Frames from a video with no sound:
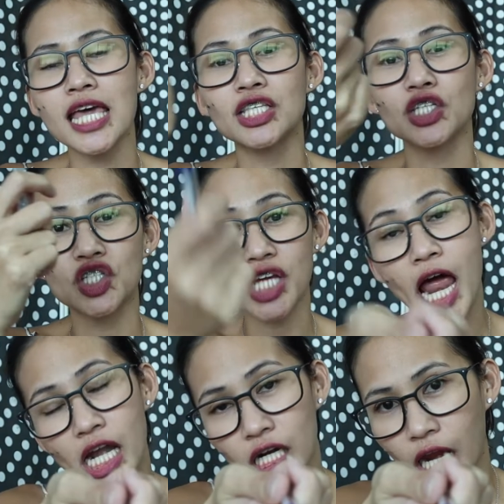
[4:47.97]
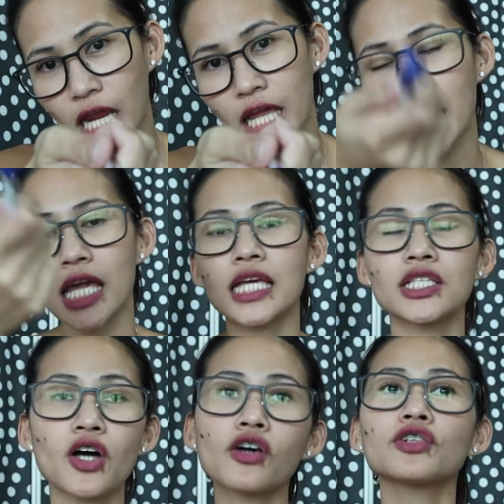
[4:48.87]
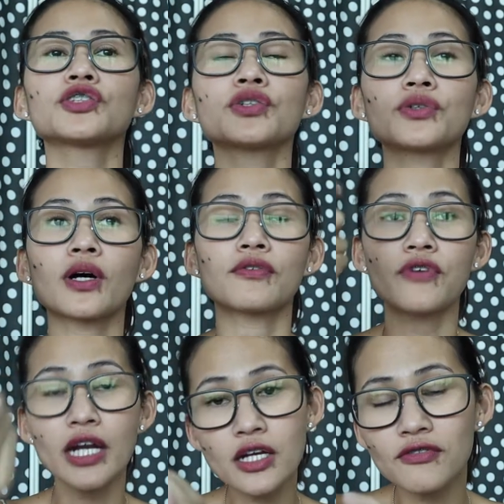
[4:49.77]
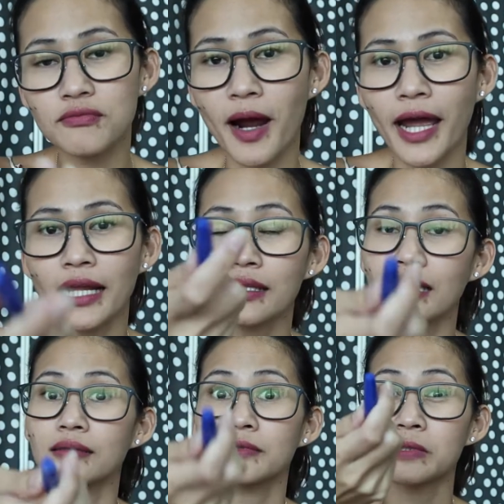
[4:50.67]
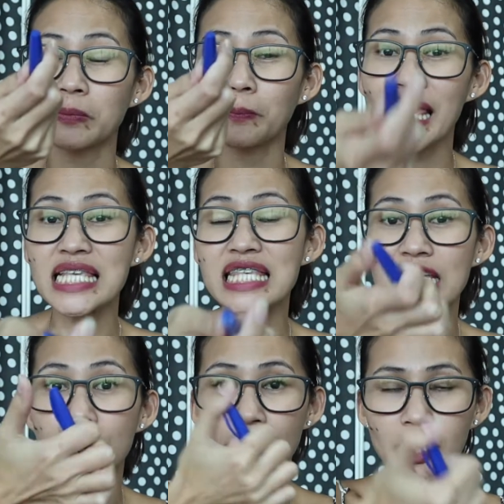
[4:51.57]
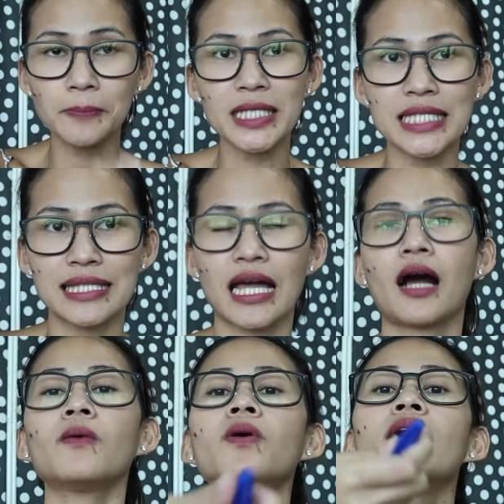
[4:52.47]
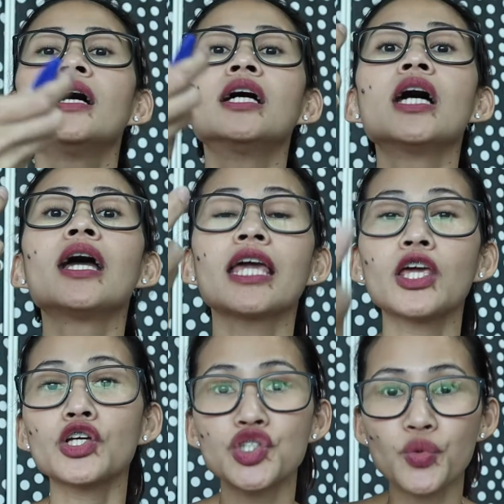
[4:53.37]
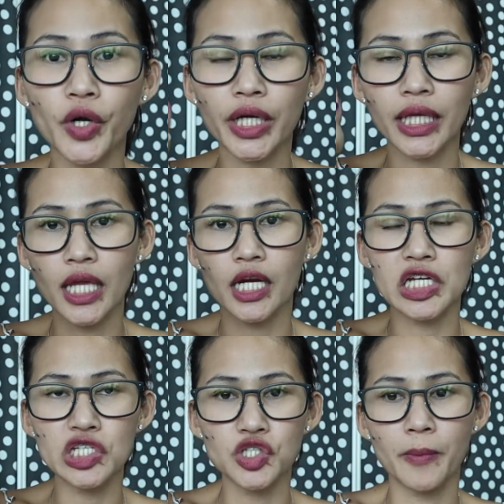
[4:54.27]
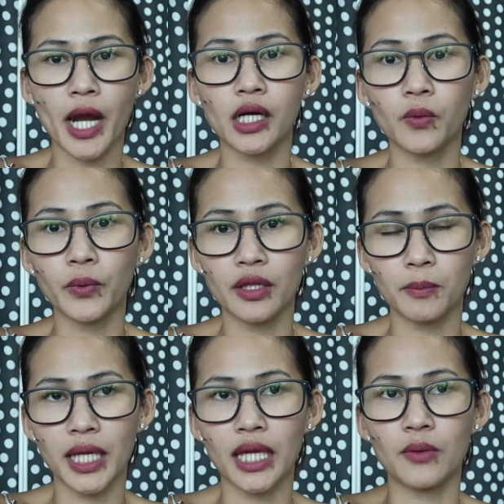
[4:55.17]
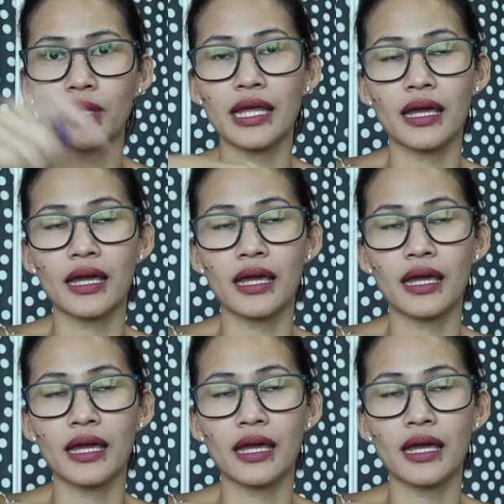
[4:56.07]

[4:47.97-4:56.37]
So January is also a friend of mine that's based in Philippines now. He used to work here in Jumeirah with me.